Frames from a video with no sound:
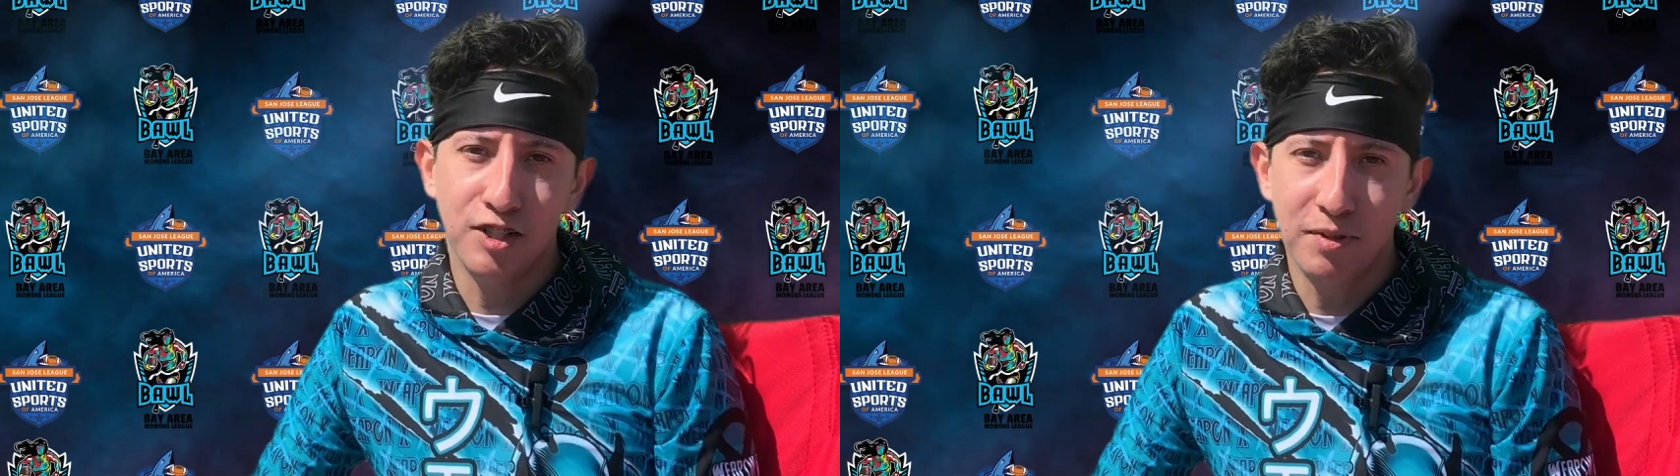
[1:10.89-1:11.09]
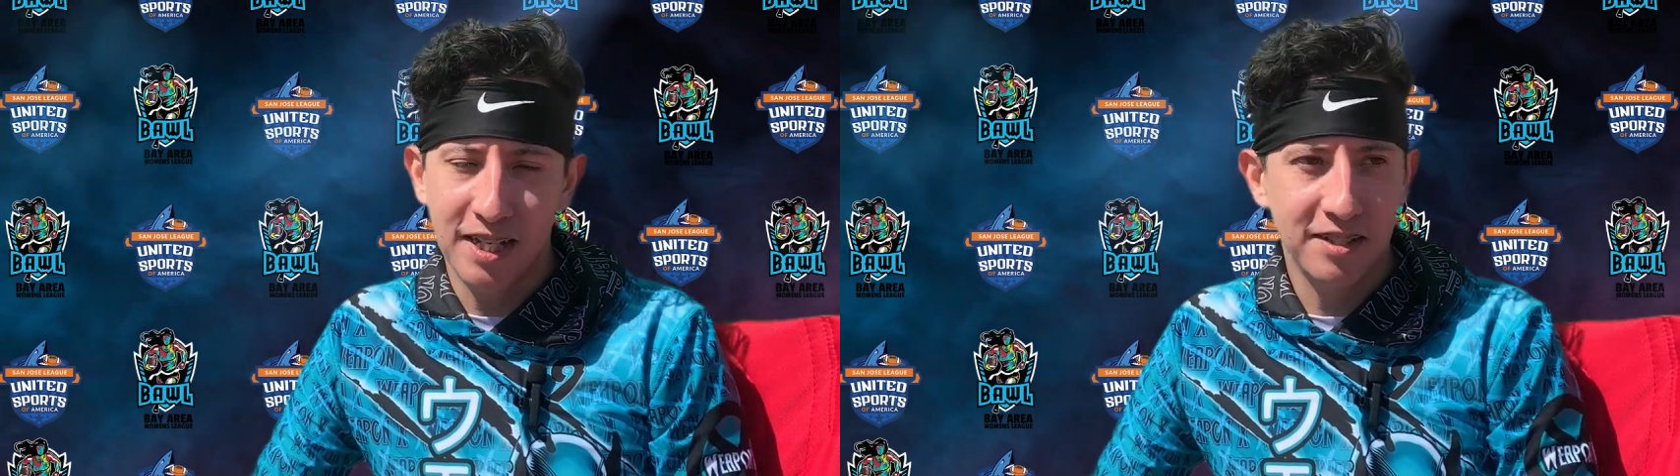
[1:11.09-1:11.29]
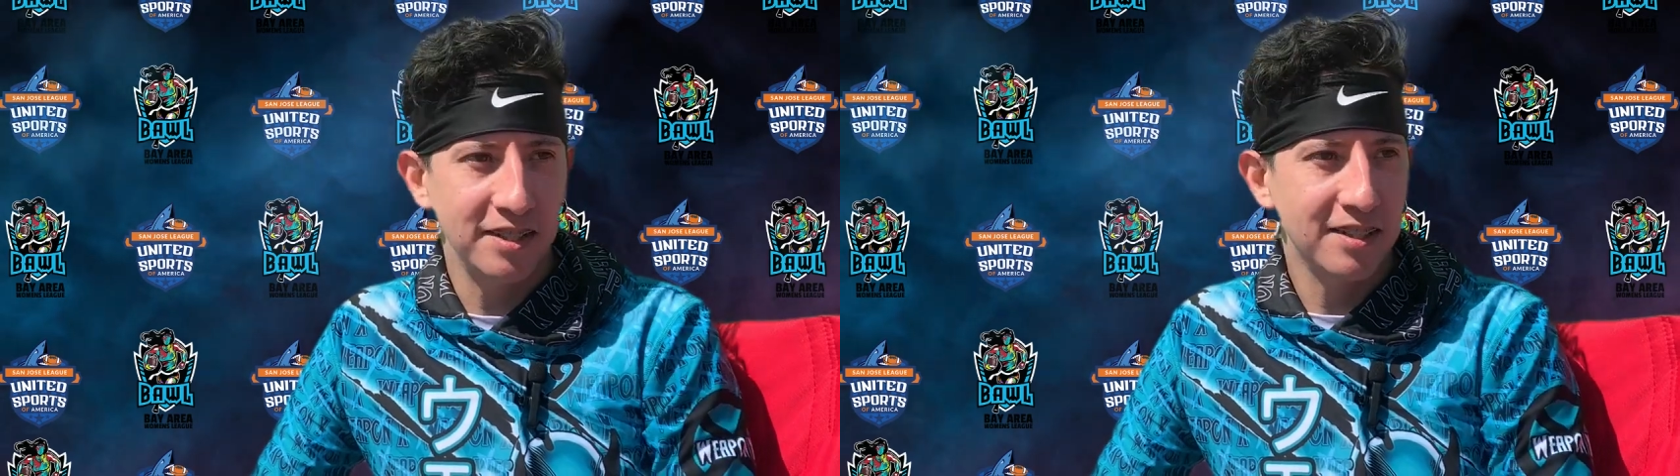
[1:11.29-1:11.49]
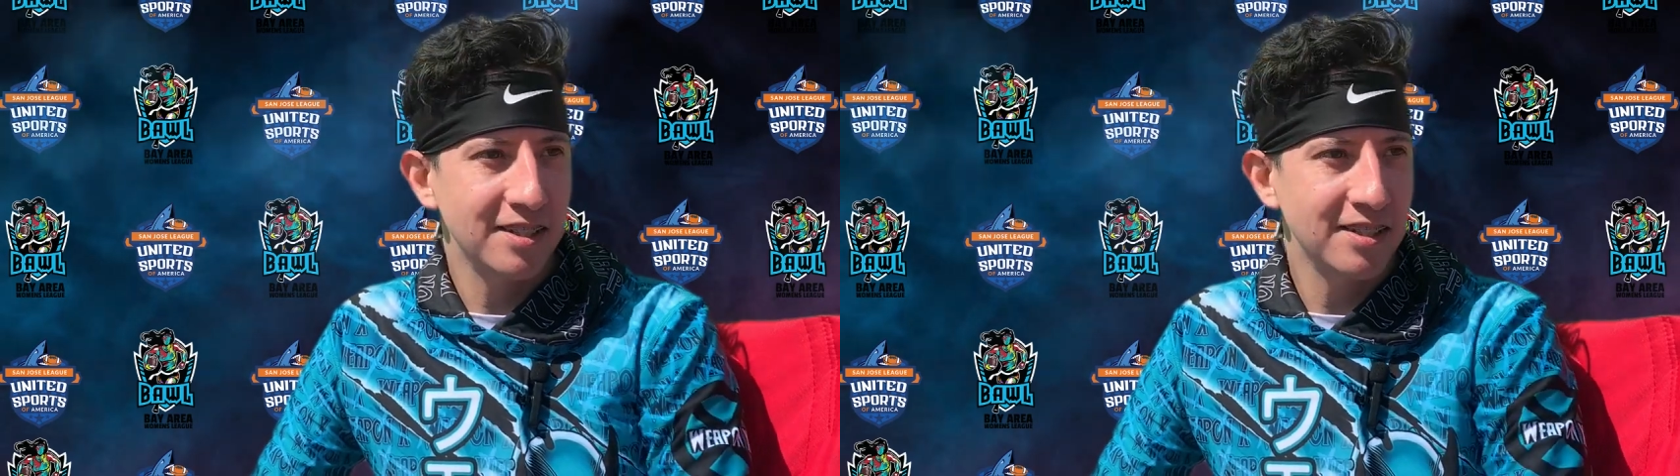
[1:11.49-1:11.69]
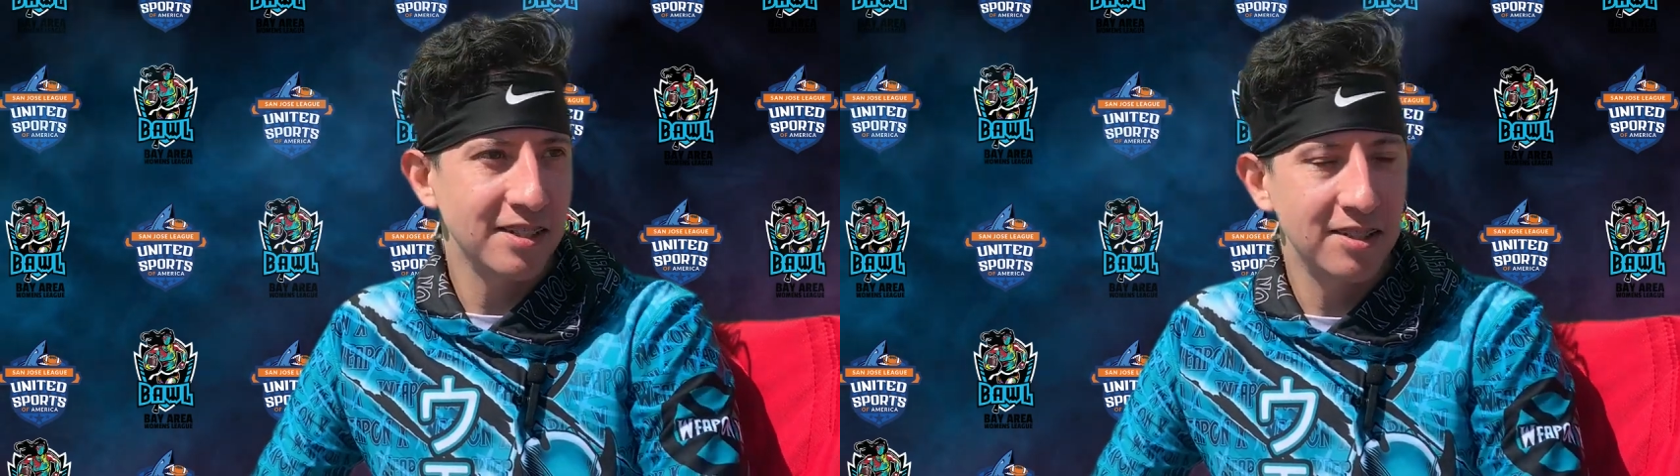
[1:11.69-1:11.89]

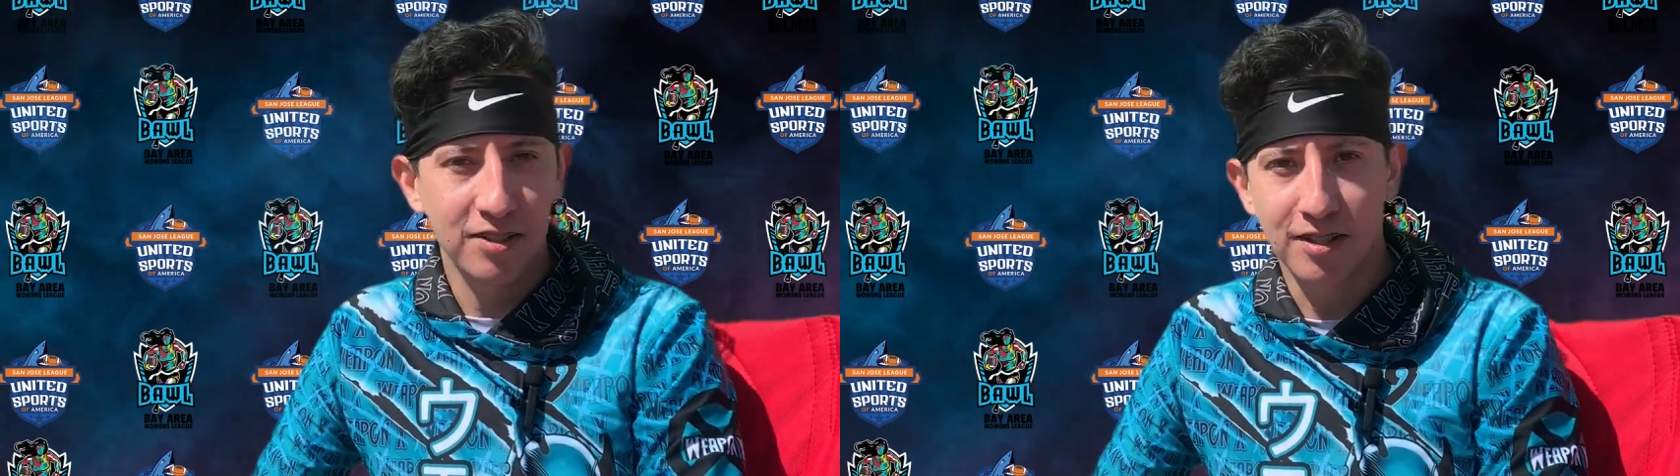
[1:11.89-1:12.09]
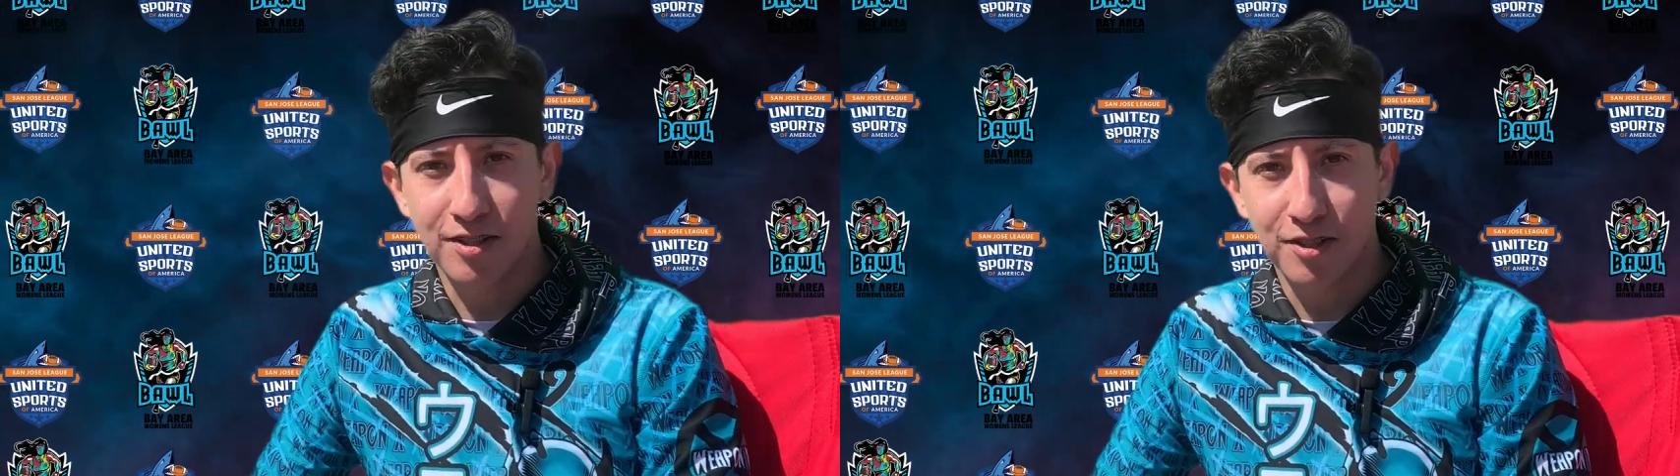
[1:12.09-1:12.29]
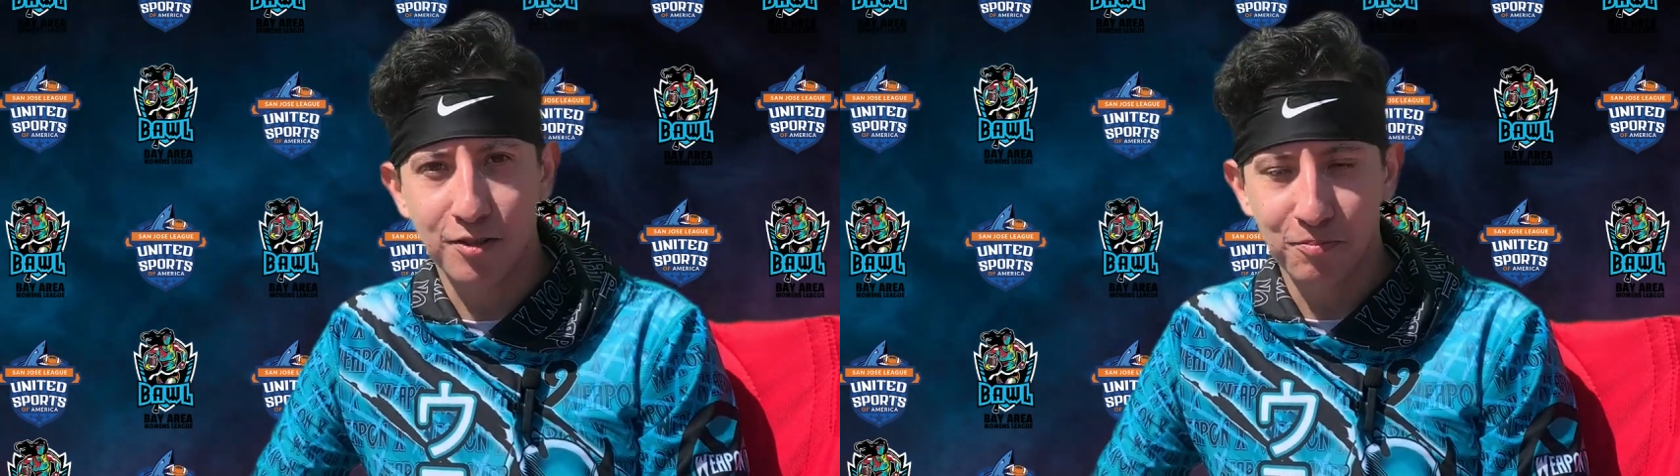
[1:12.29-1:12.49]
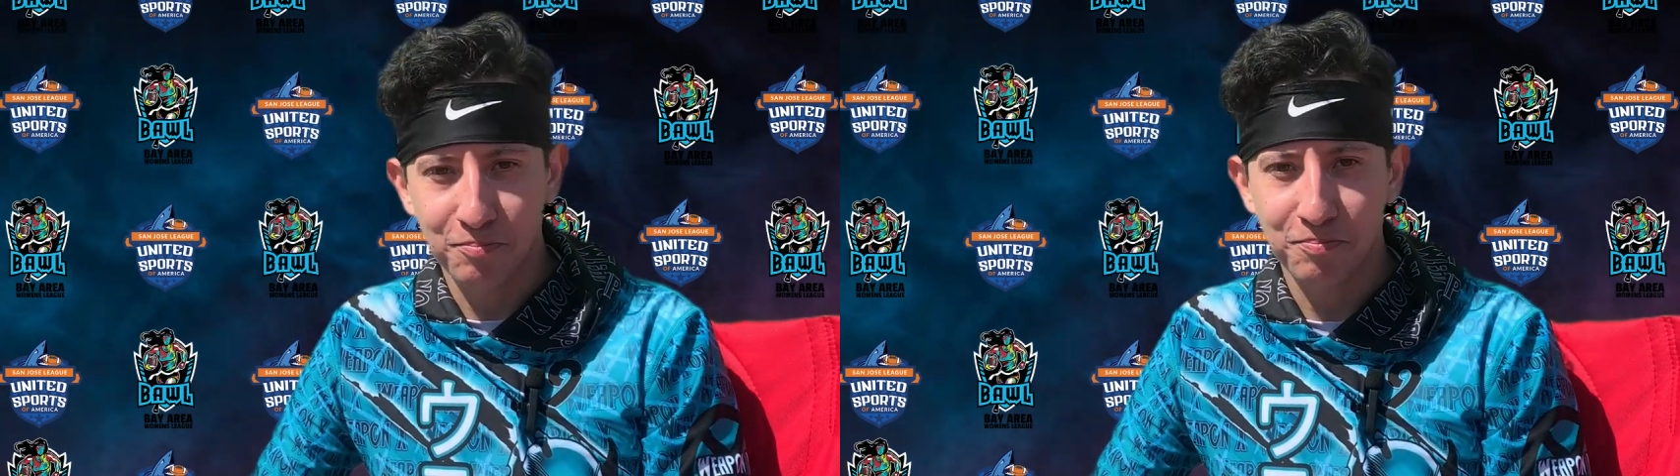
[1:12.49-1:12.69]
gymnastics also.